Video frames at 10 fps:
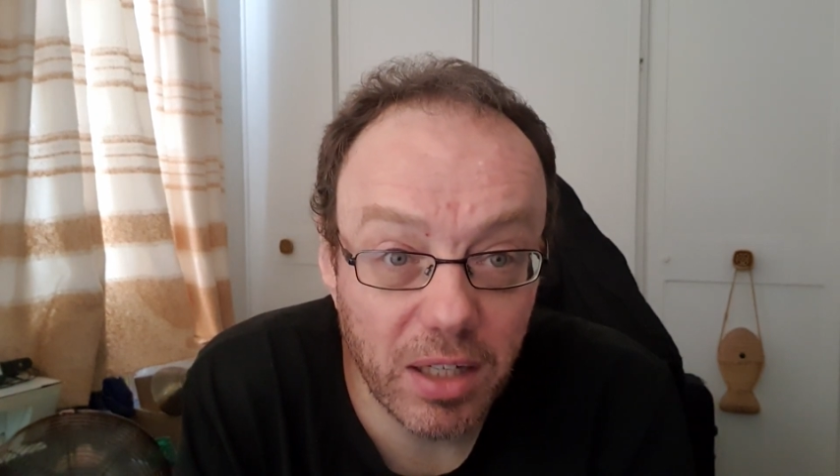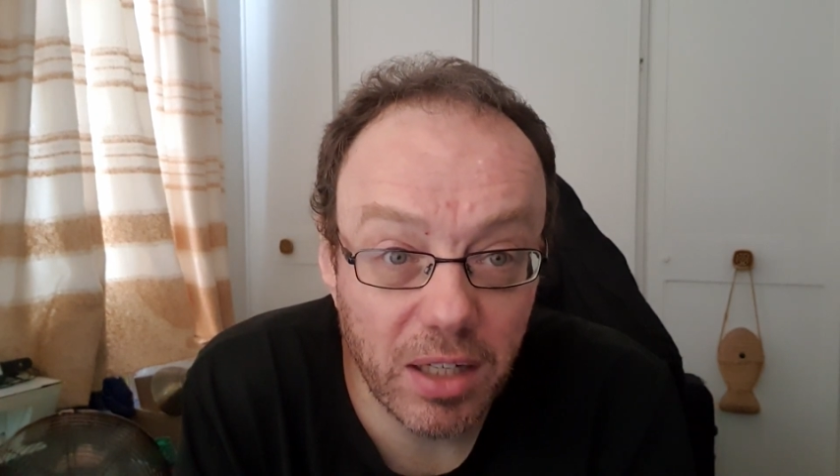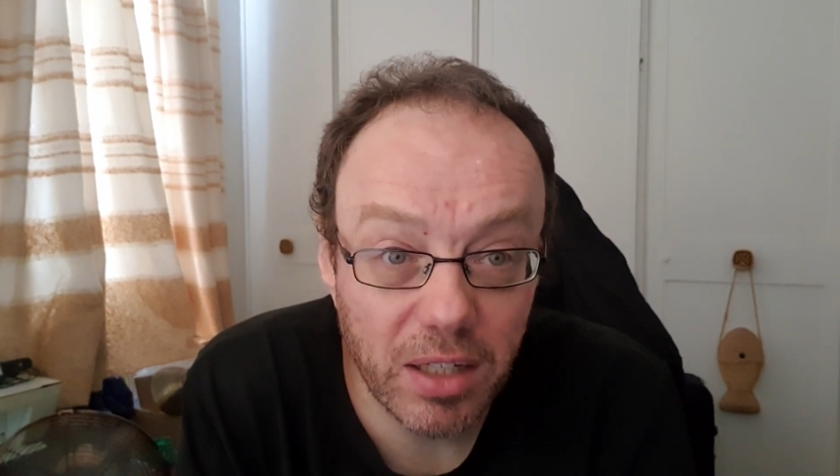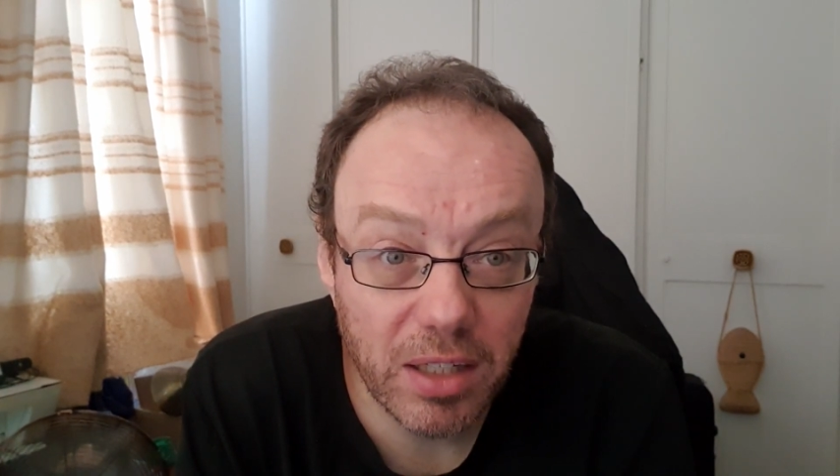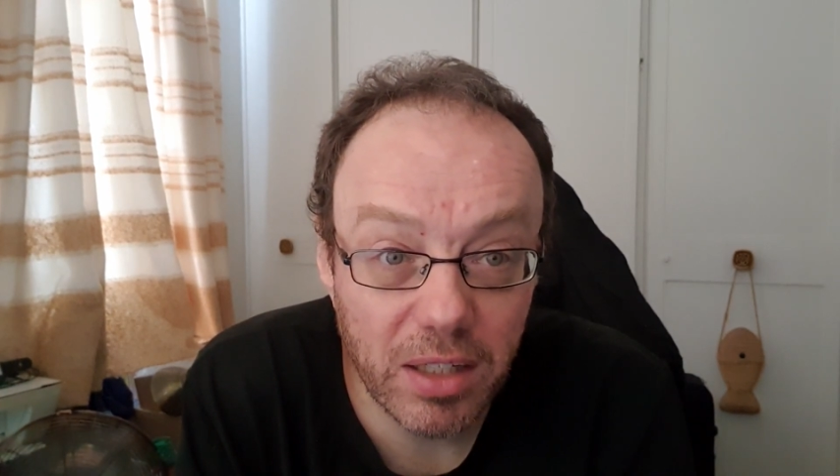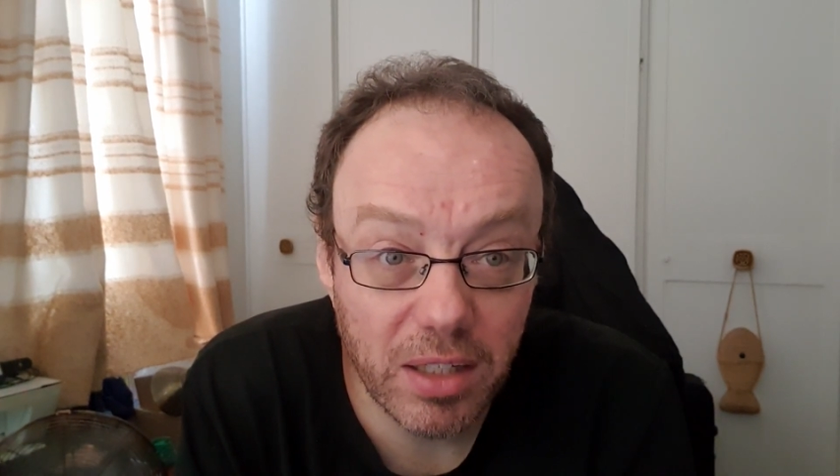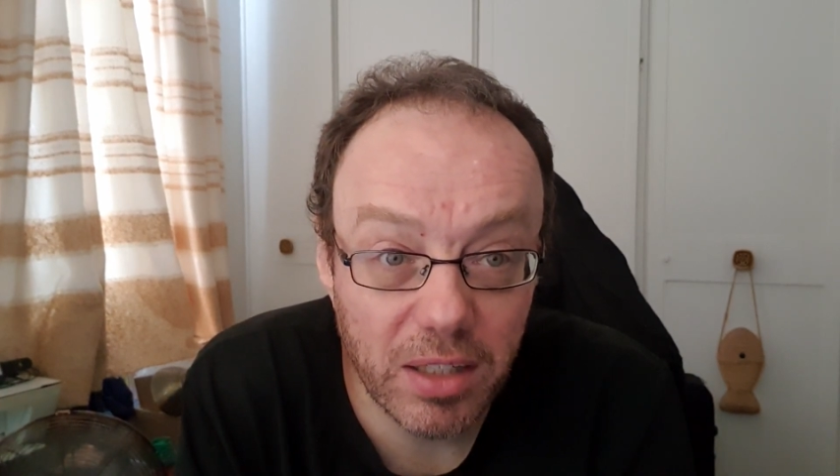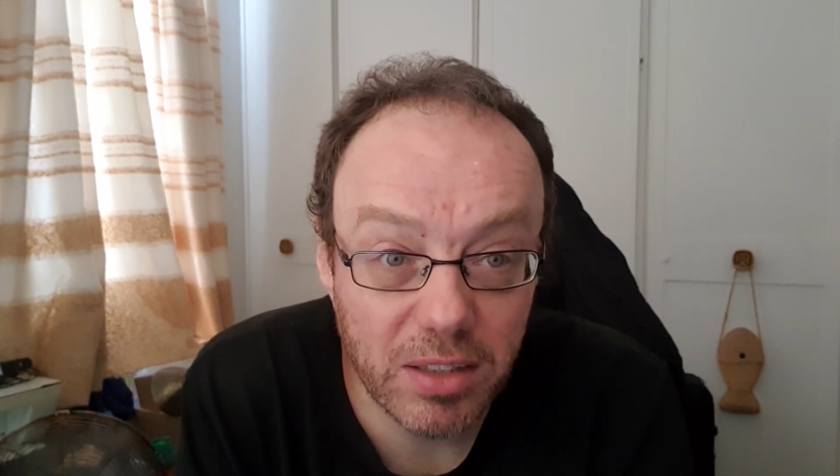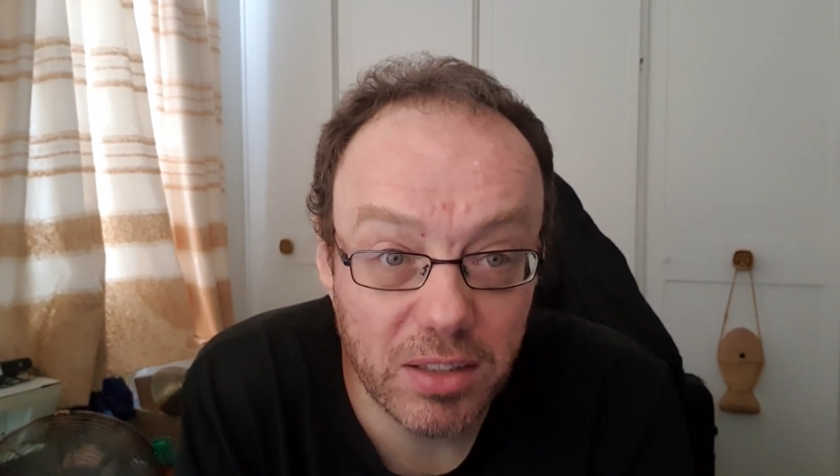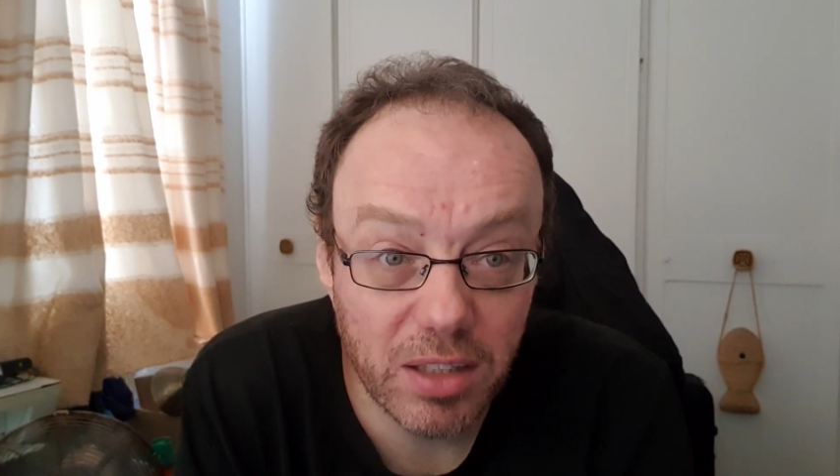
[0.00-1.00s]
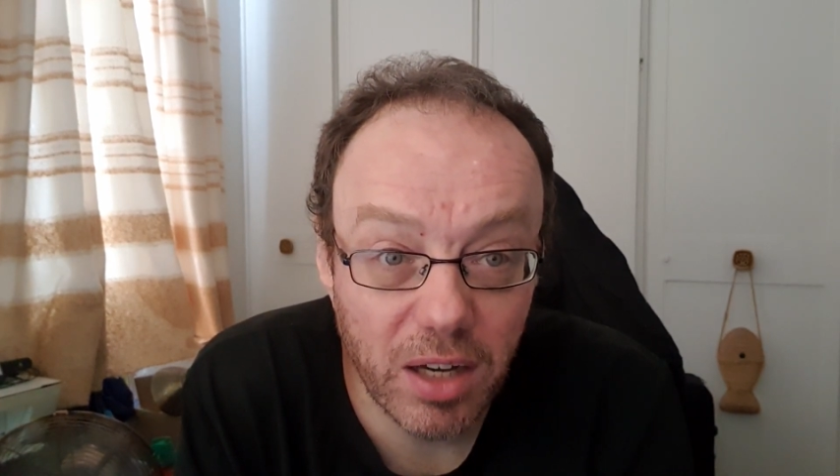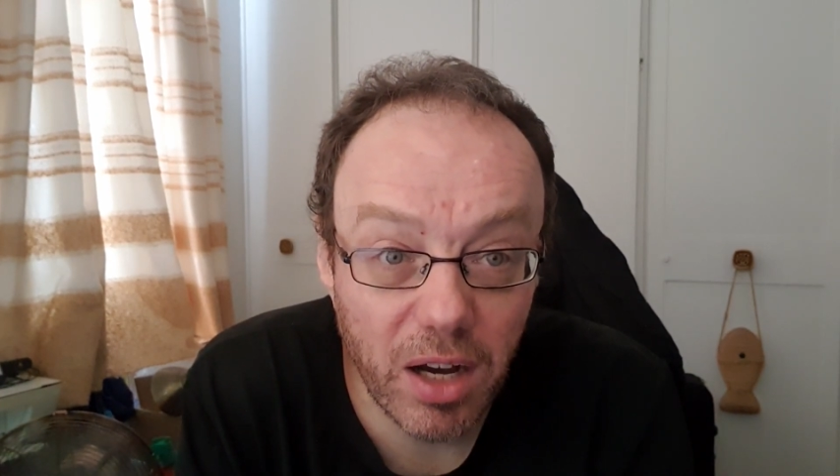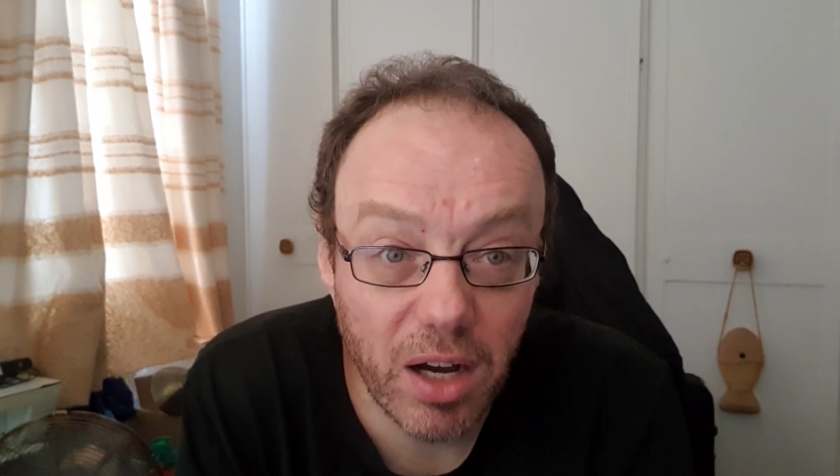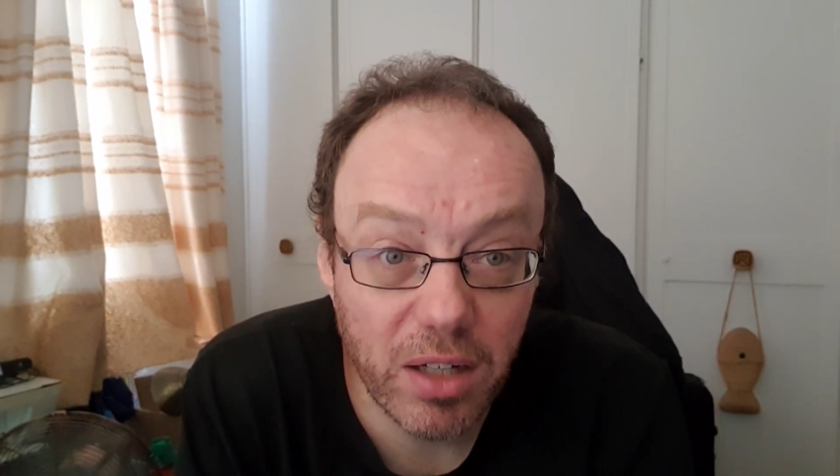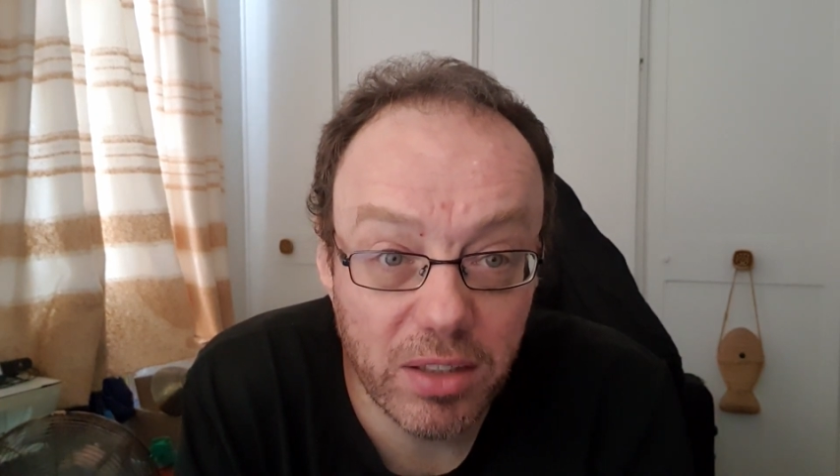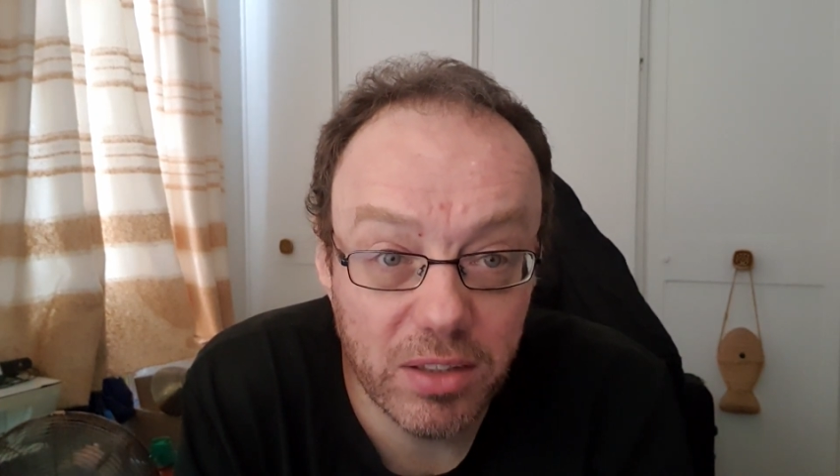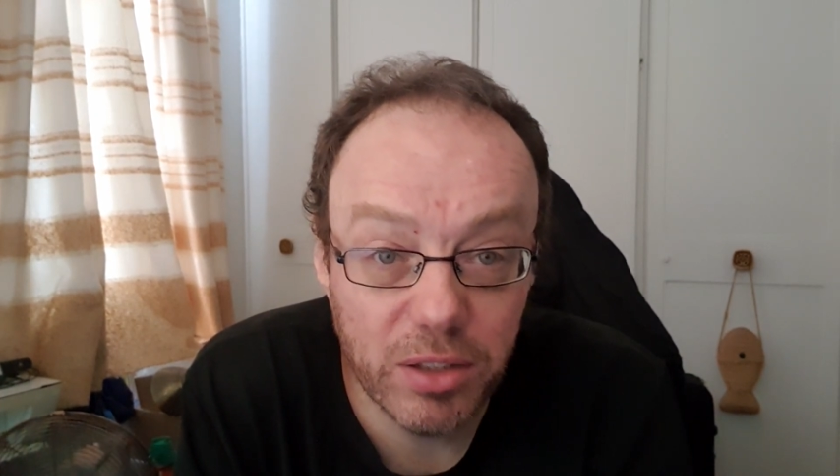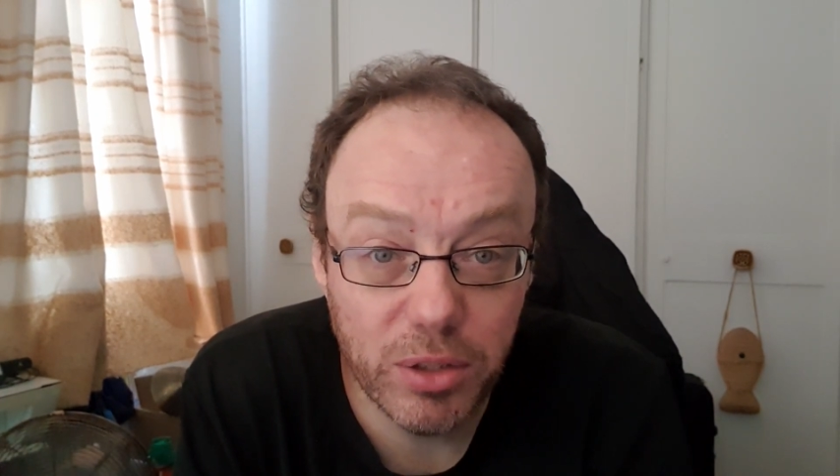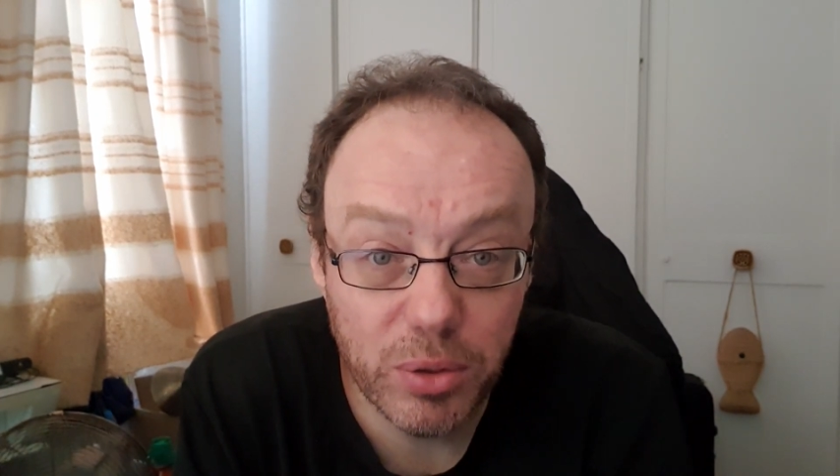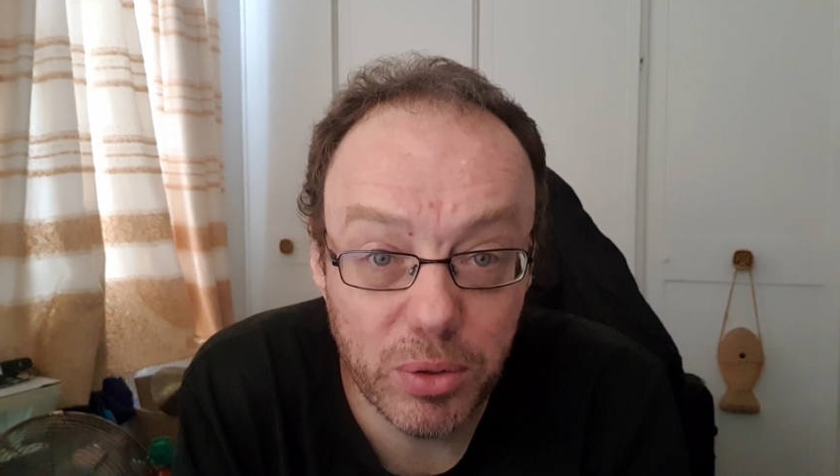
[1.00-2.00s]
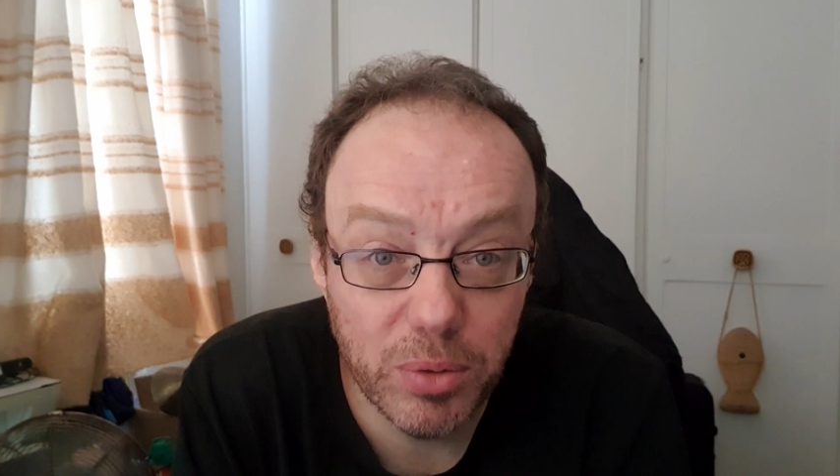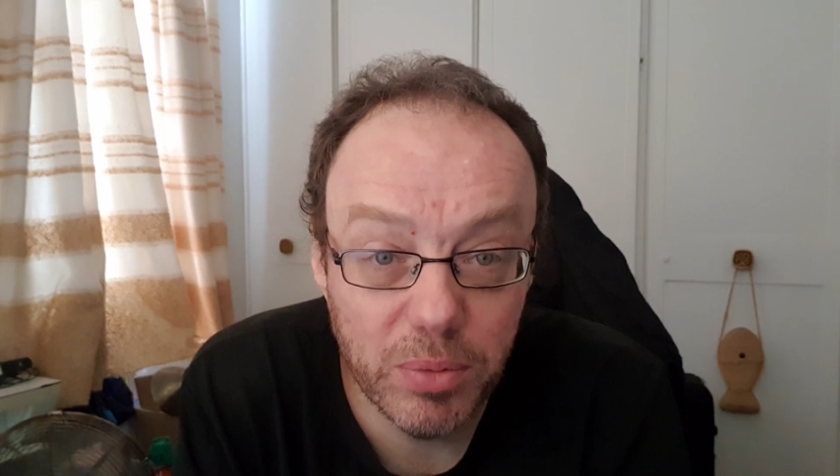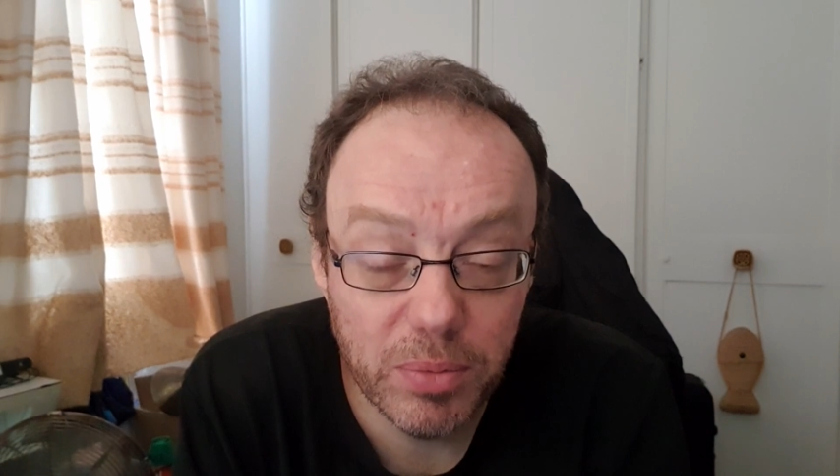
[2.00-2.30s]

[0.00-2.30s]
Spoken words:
It's hard to